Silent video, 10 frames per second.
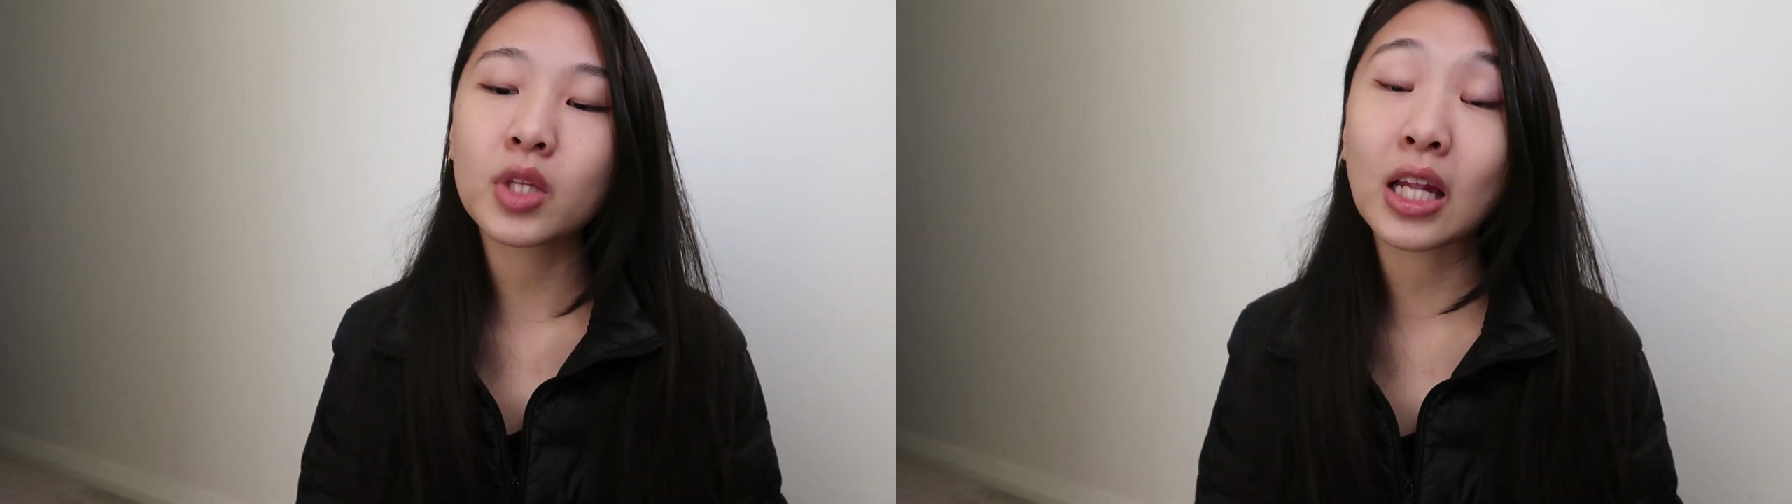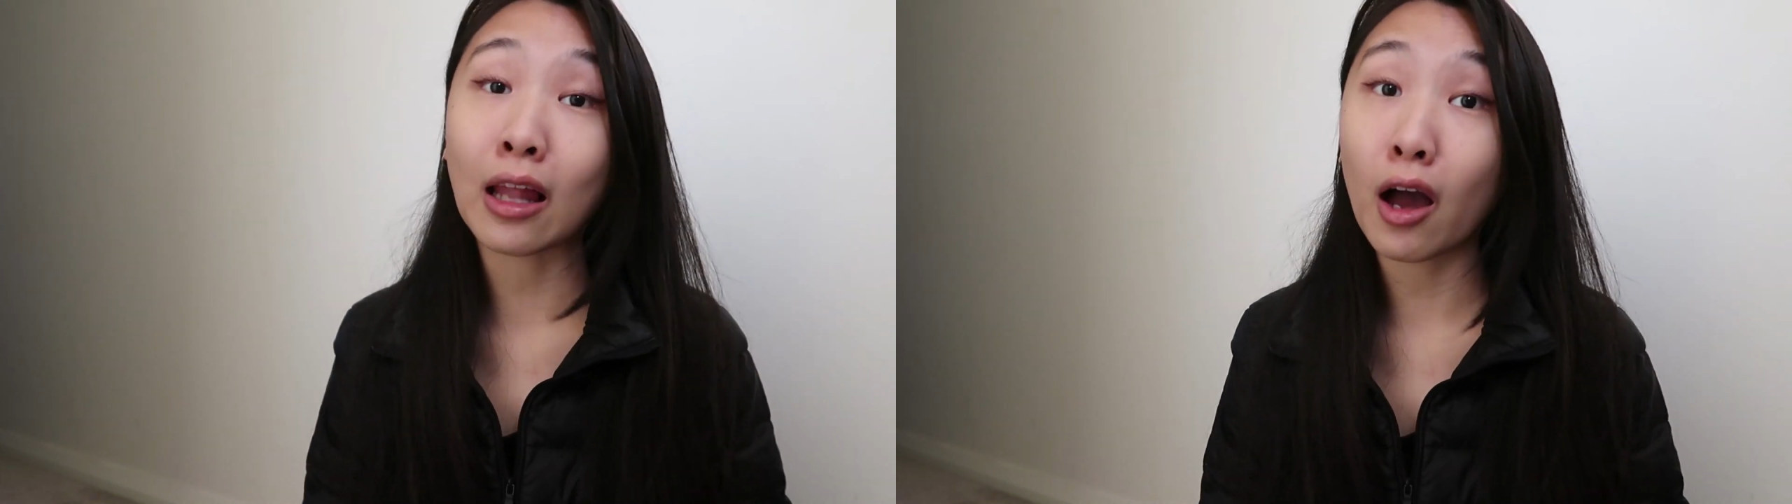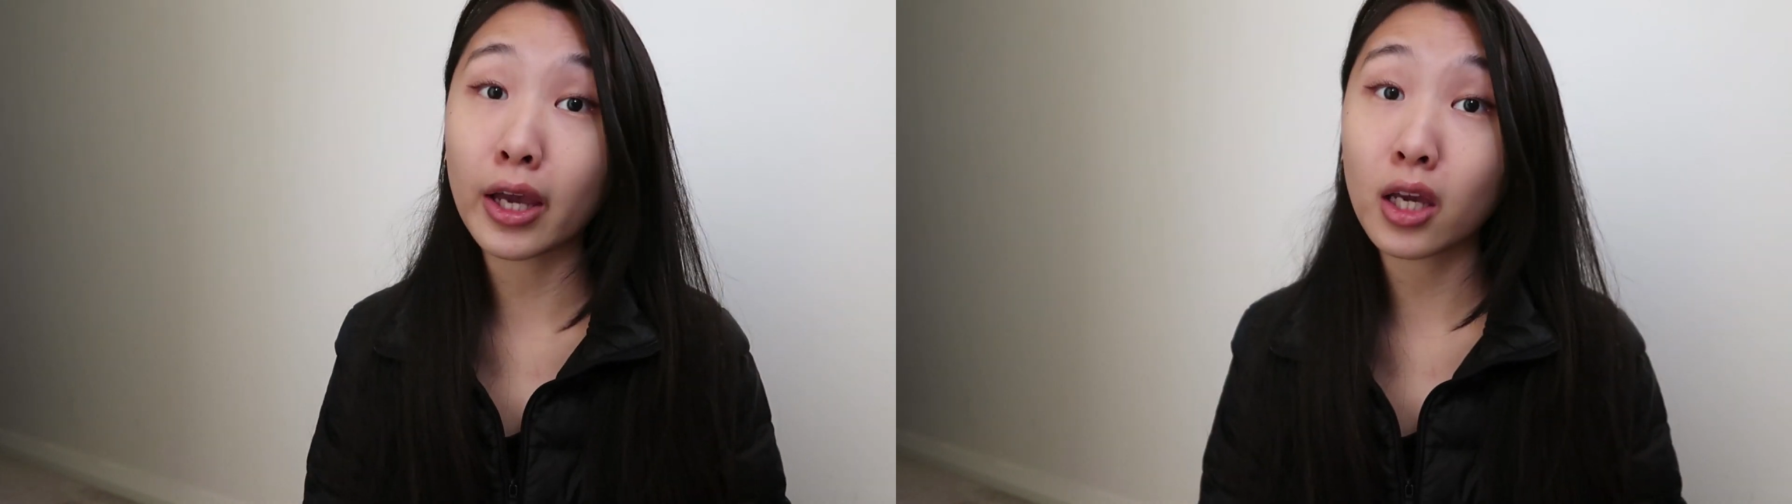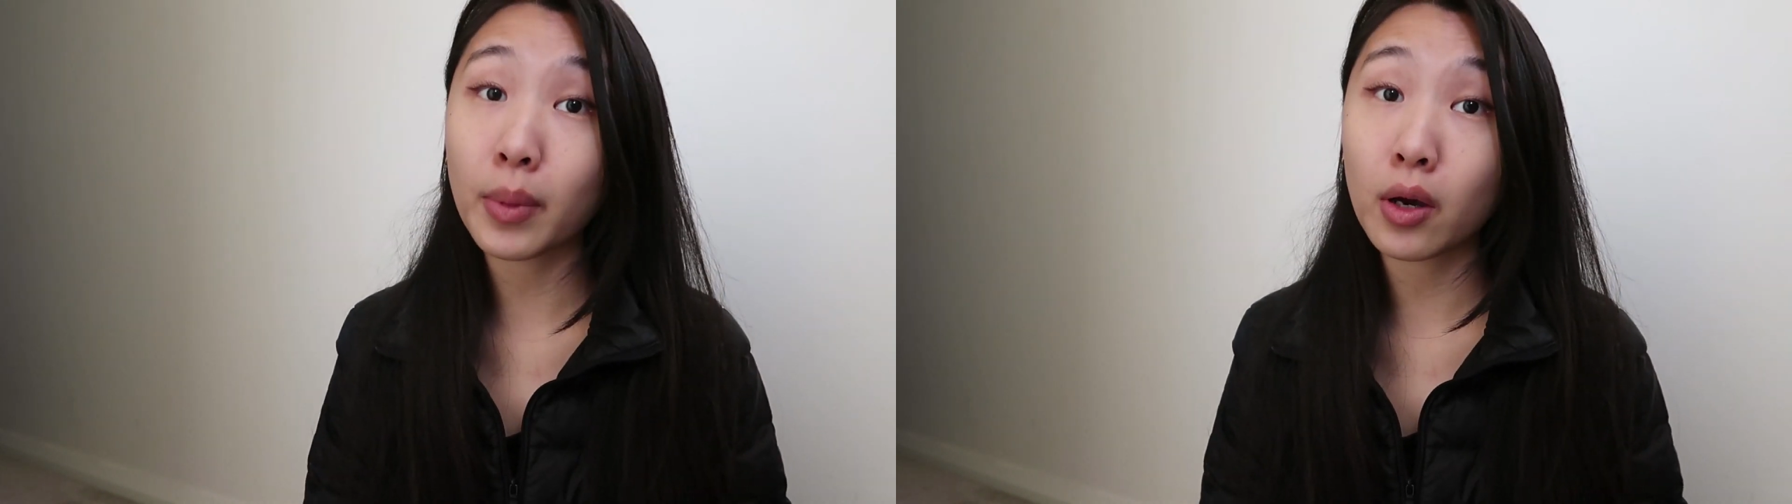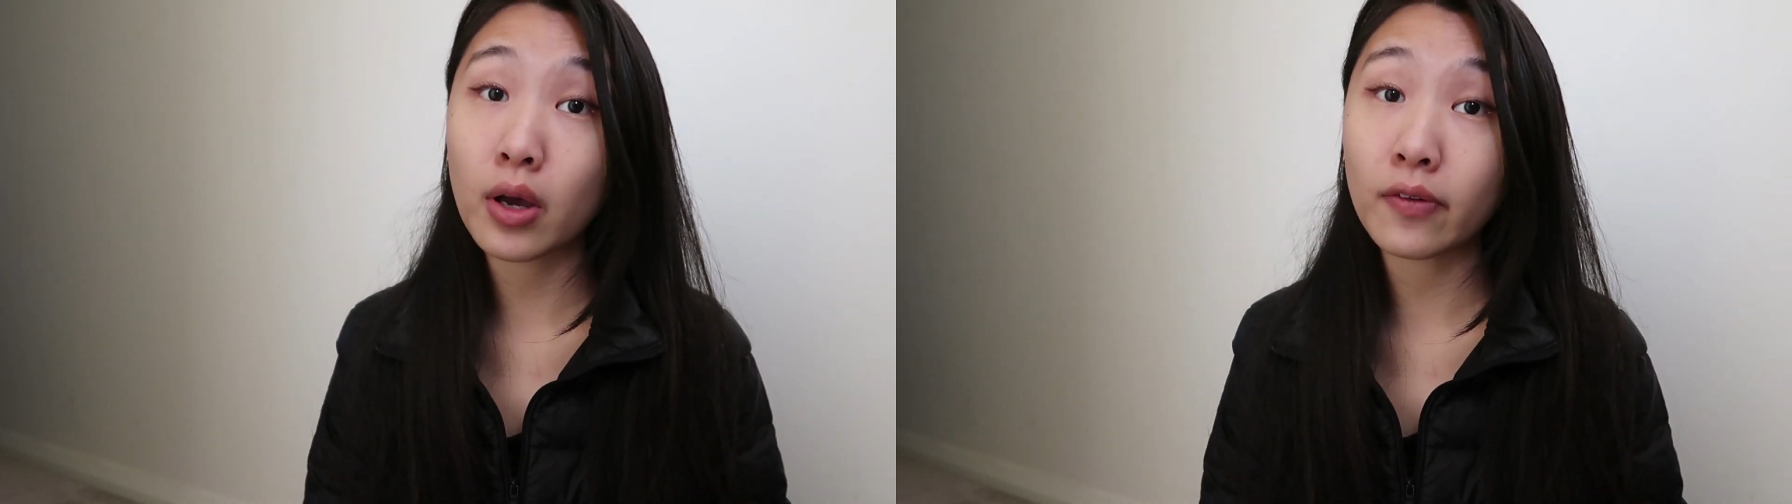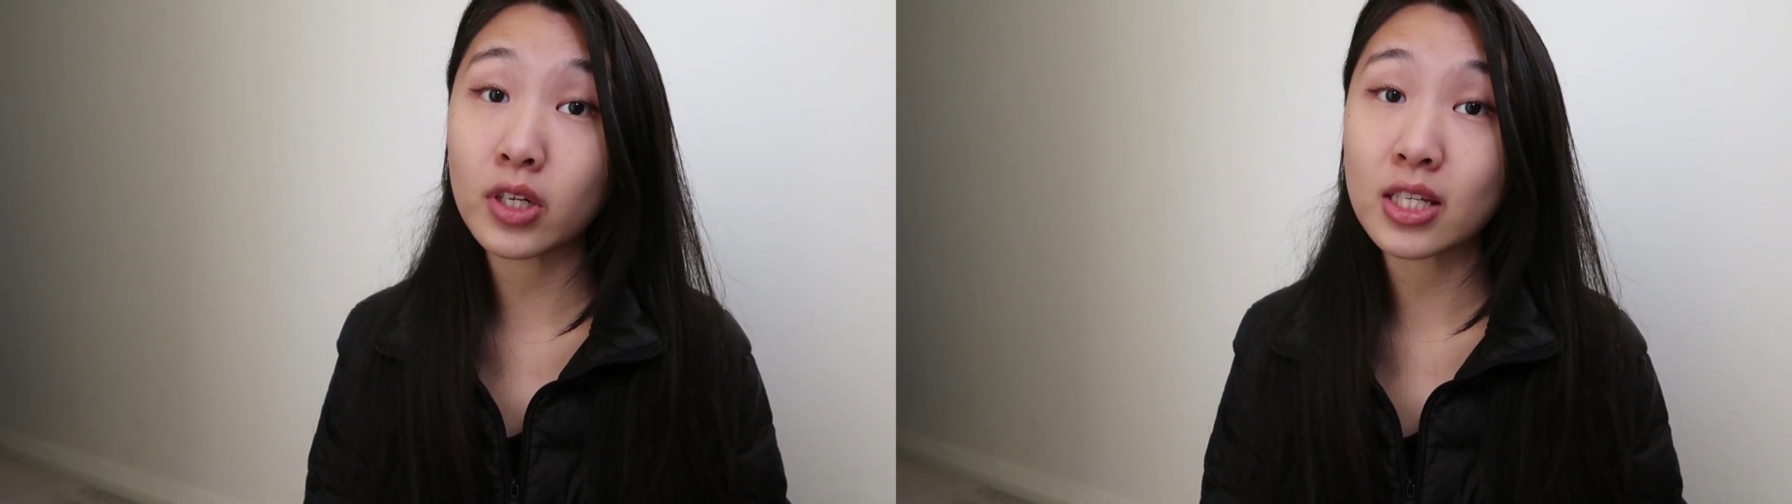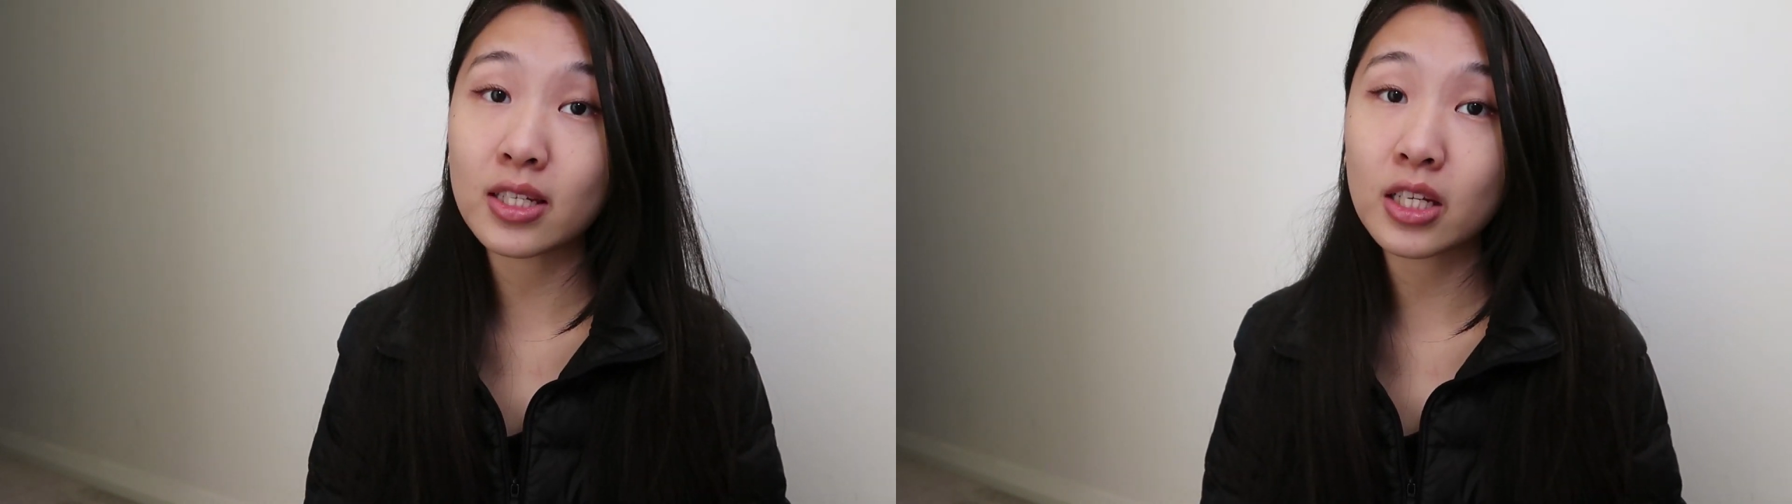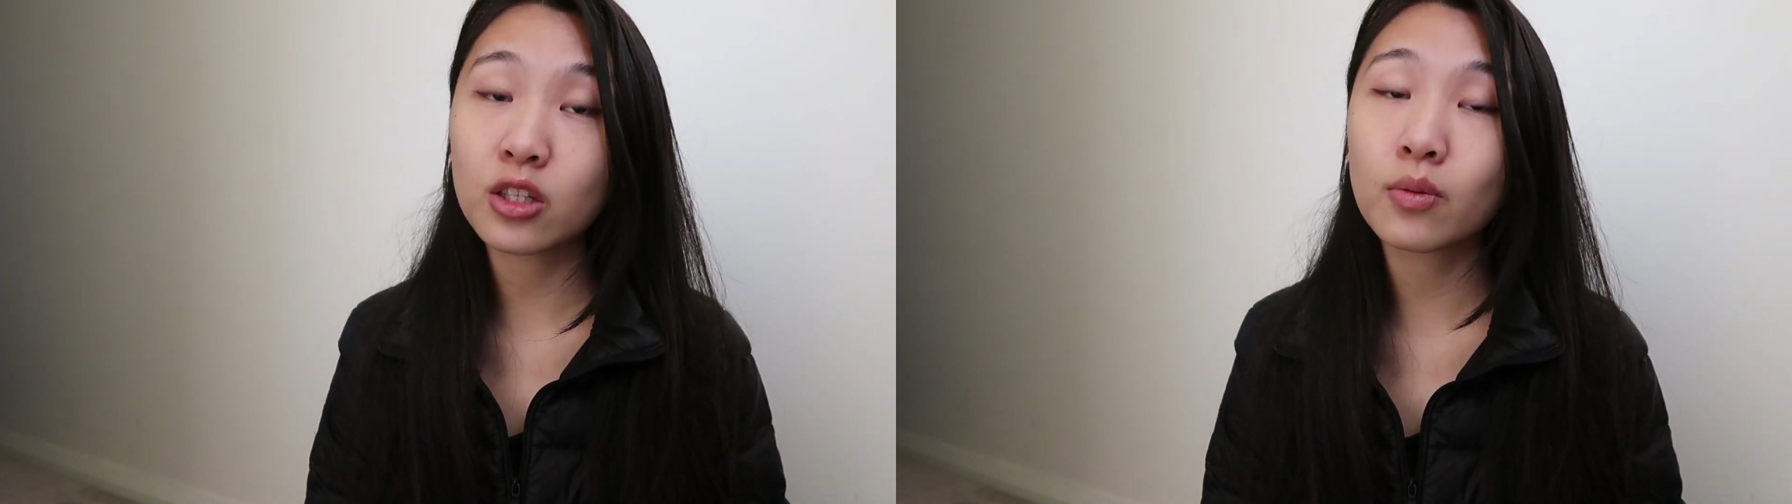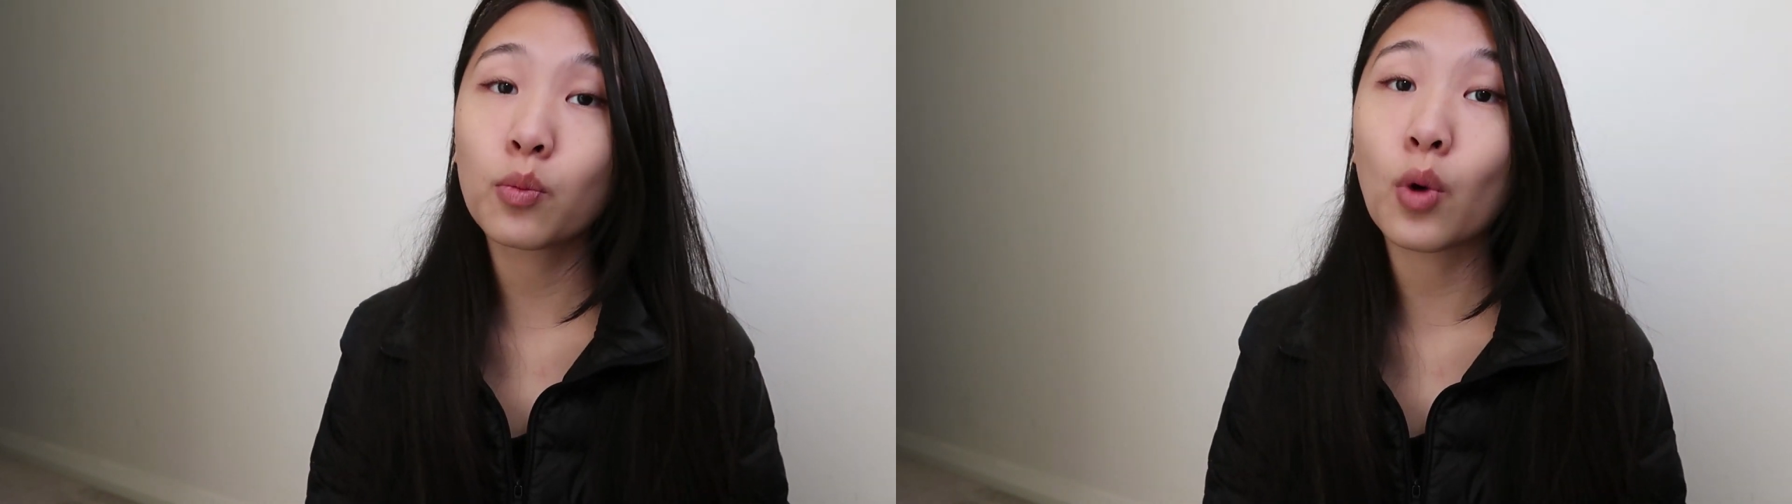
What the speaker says: lying about her ethnicity